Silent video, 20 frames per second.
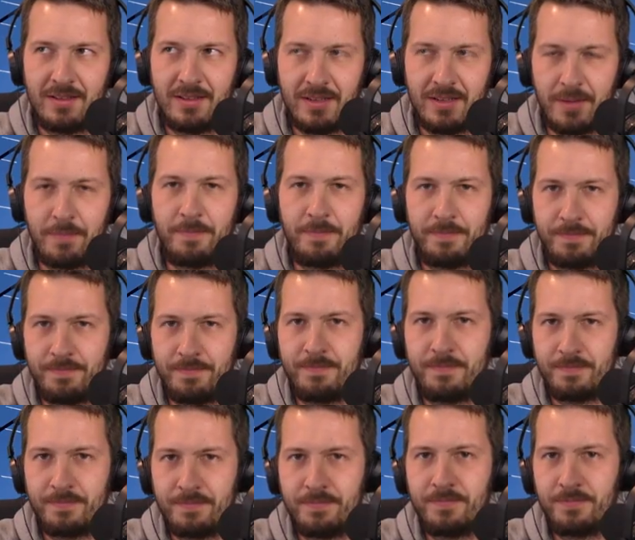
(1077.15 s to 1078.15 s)

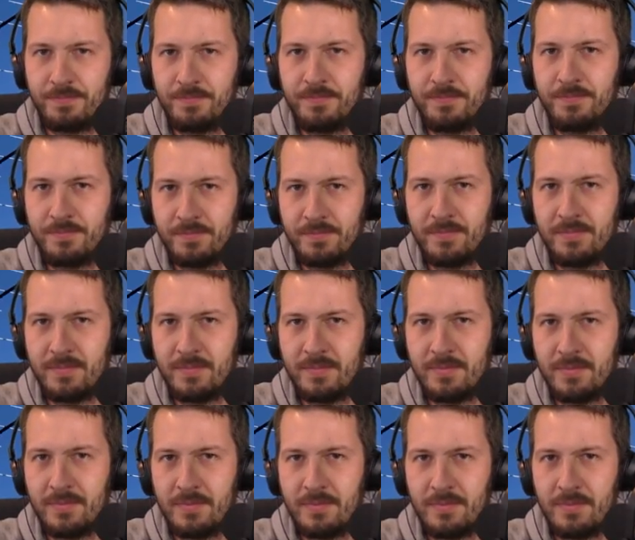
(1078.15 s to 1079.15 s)

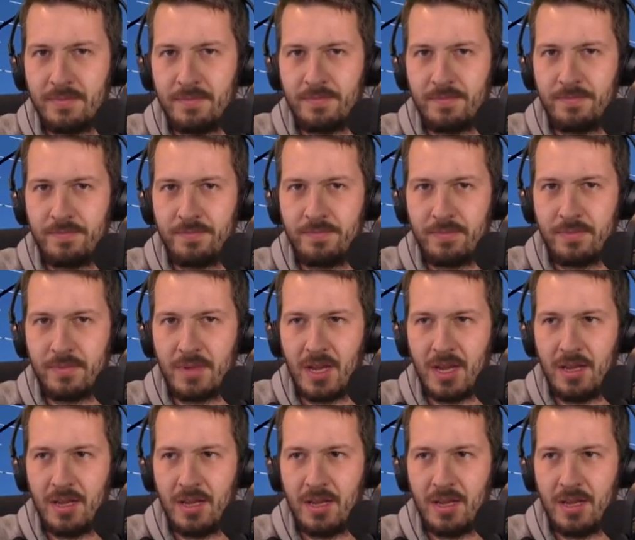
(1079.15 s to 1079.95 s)
No words are spoken by the person on screen.